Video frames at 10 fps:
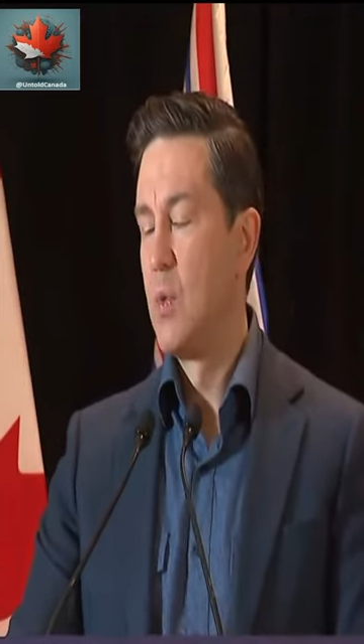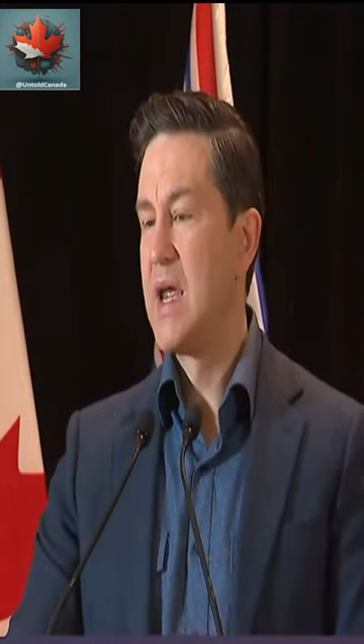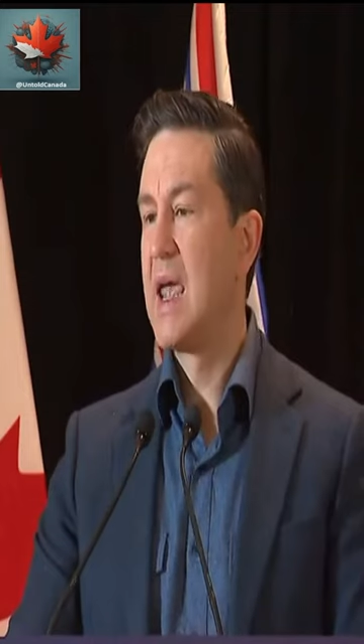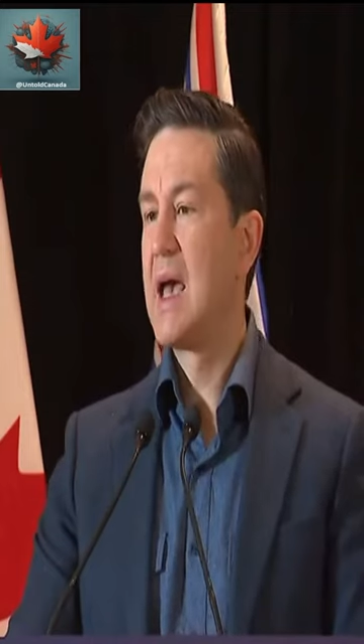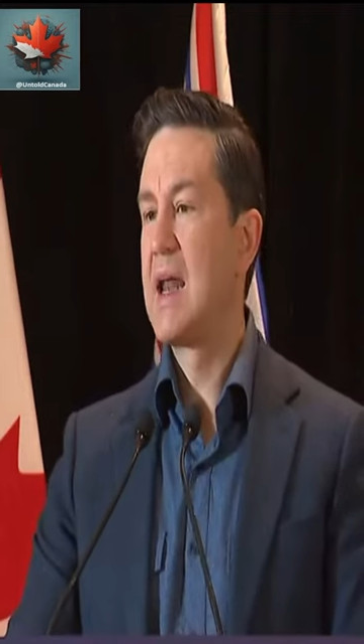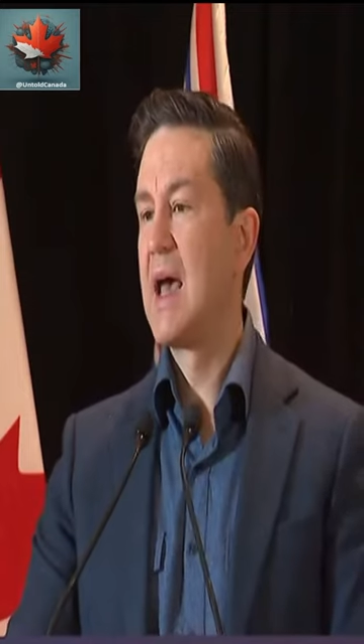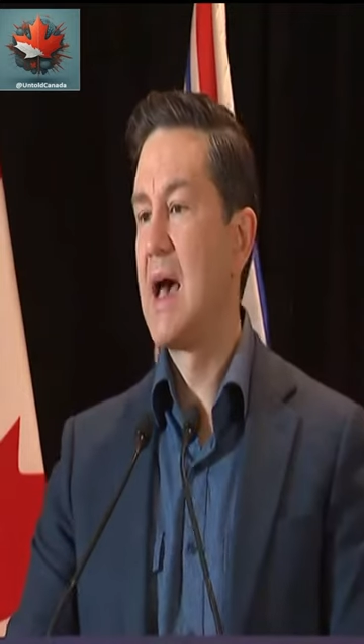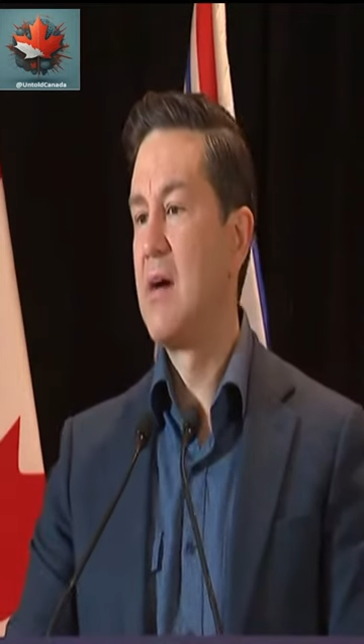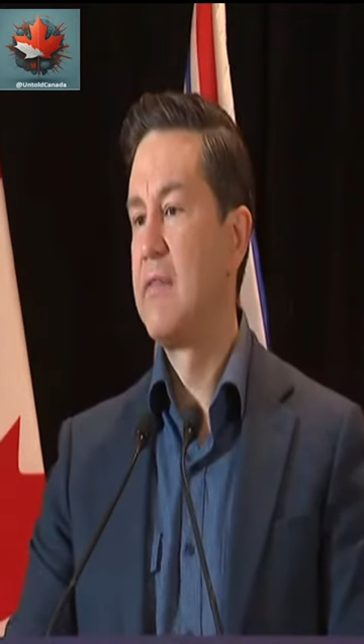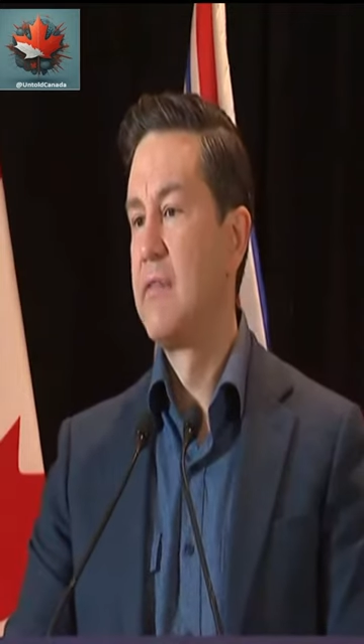We can't
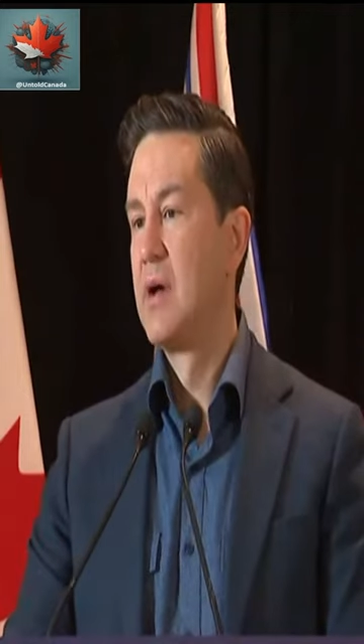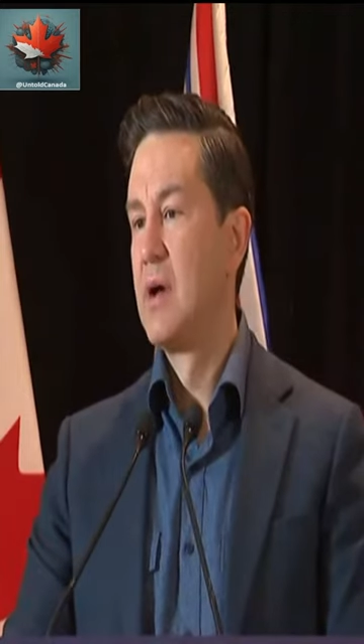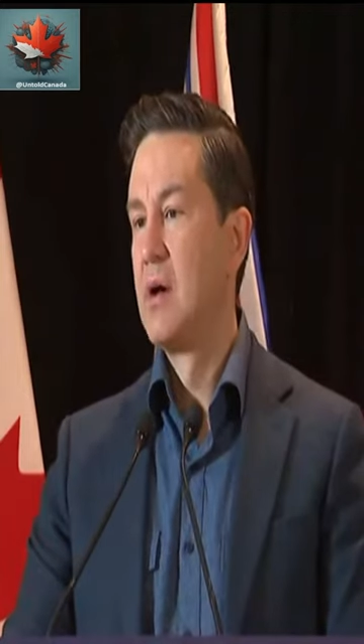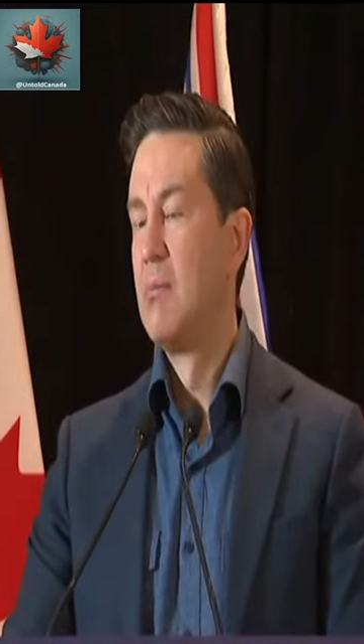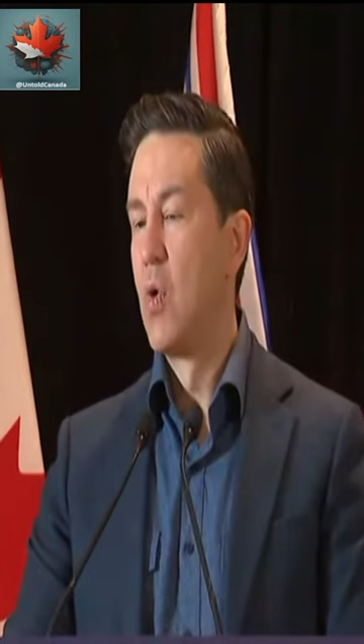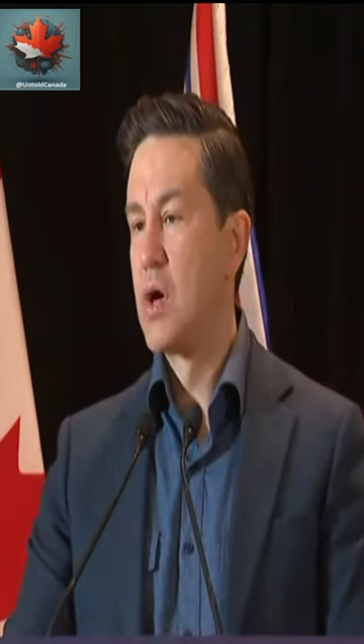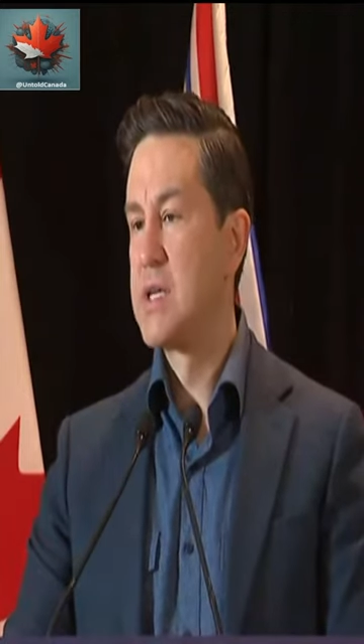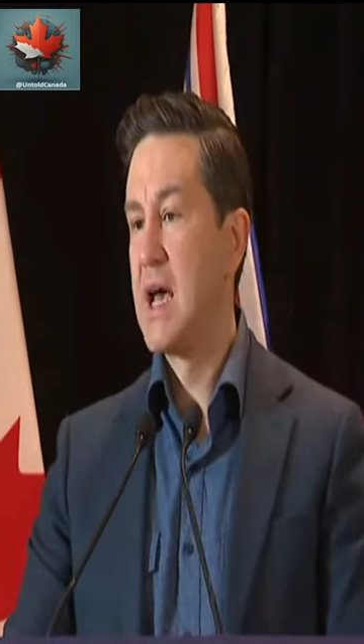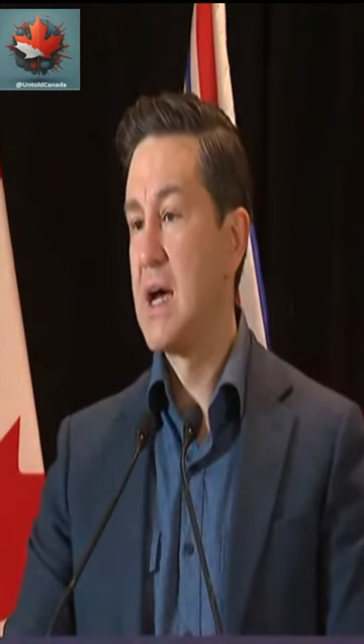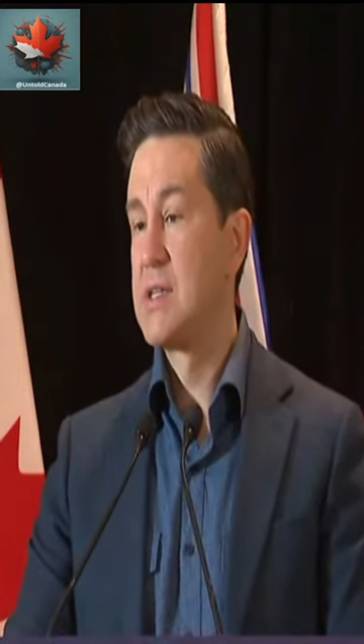have more
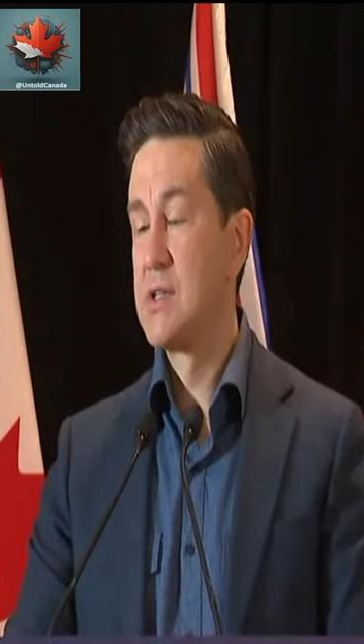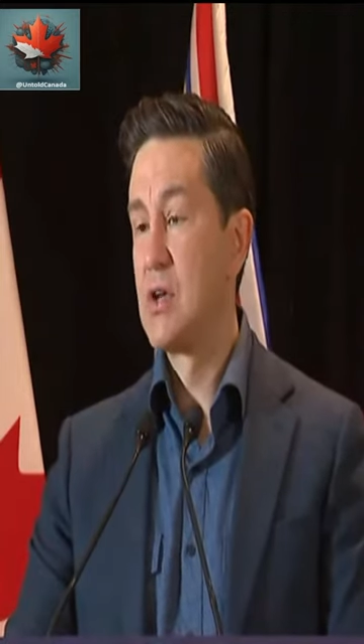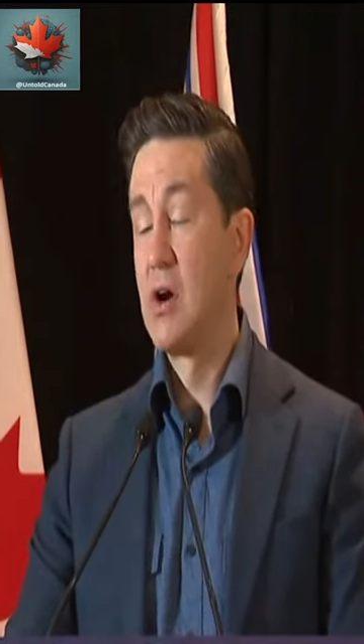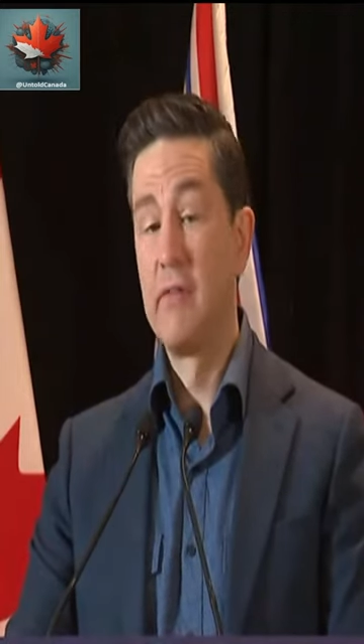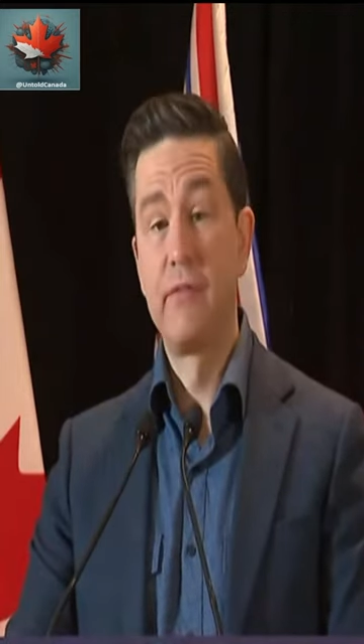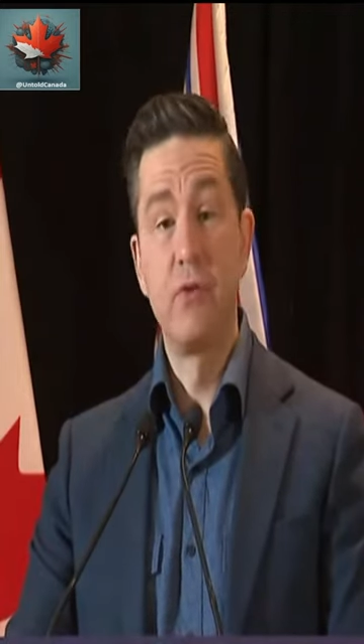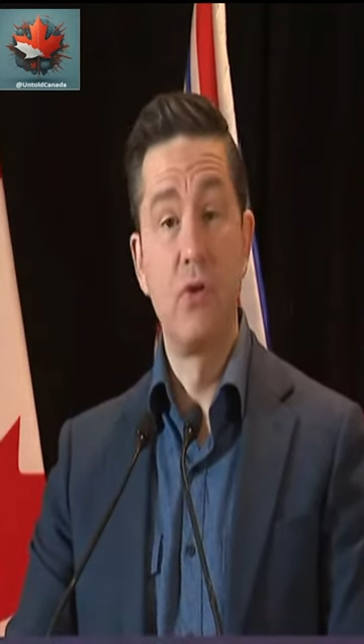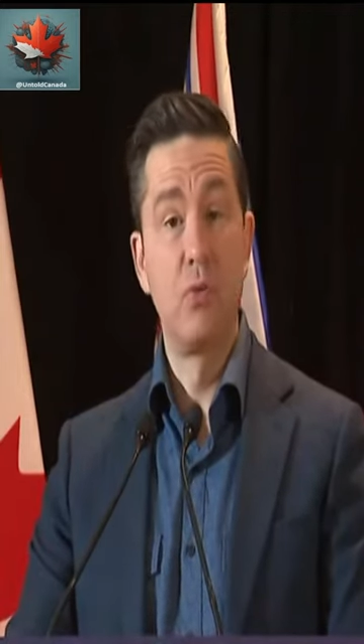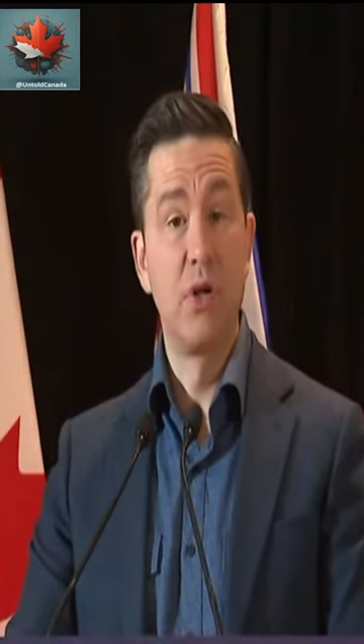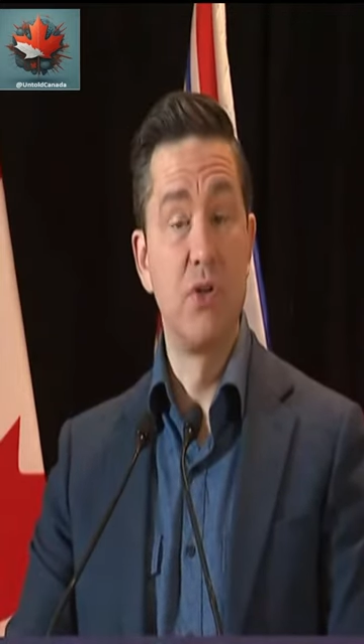taxes on our food when